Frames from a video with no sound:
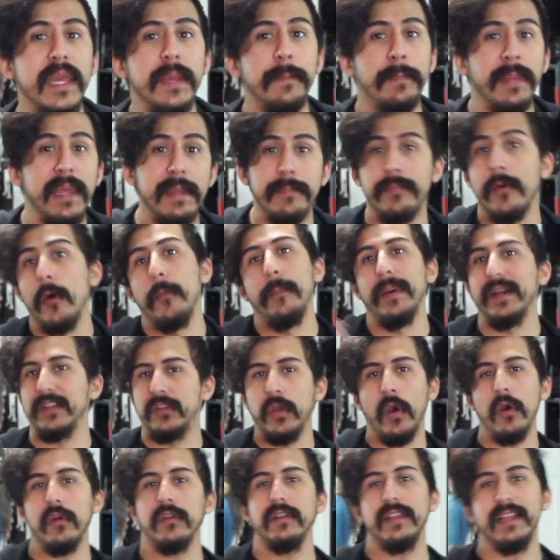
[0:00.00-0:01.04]
people, but
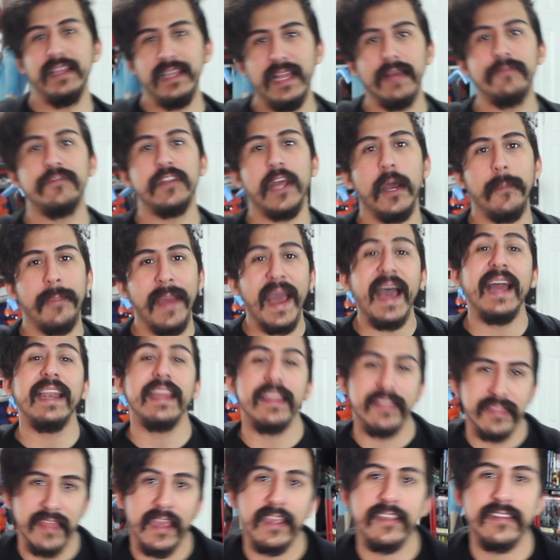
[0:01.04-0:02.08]
totally left out
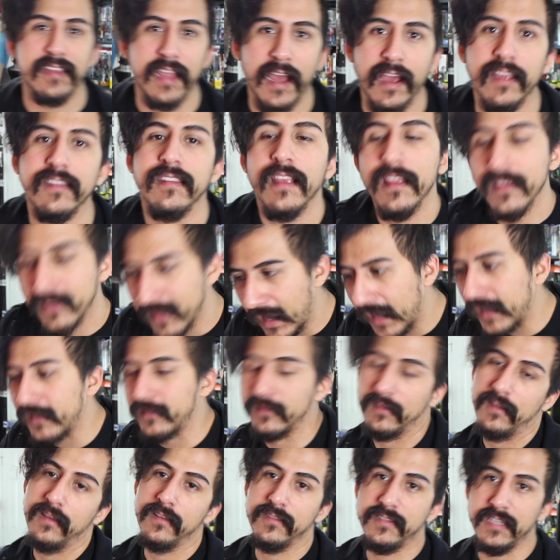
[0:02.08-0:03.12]
Patty. Thanks, guys.
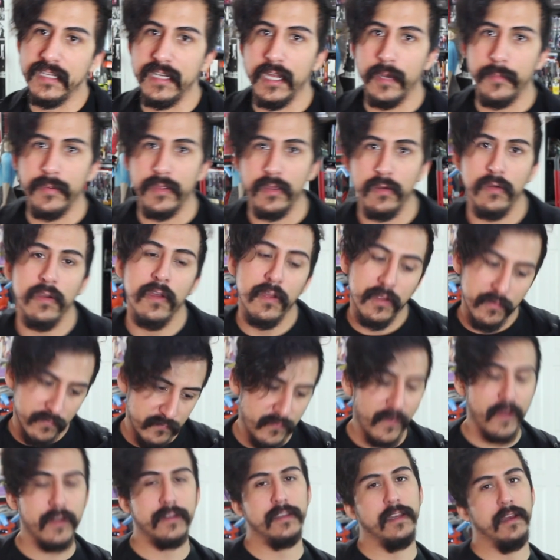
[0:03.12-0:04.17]
Thanks, CW.
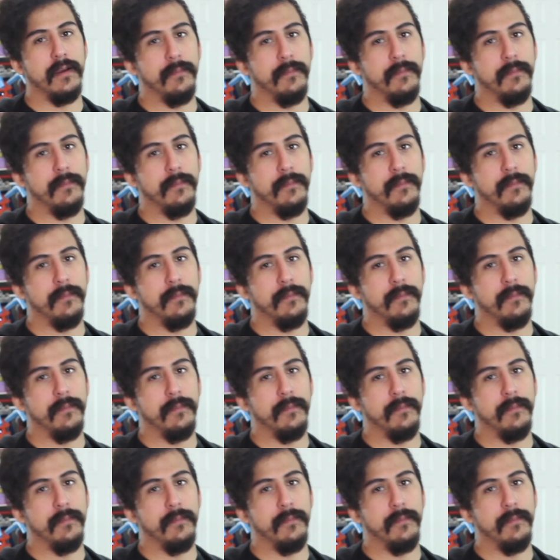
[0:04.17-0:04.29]
Fucked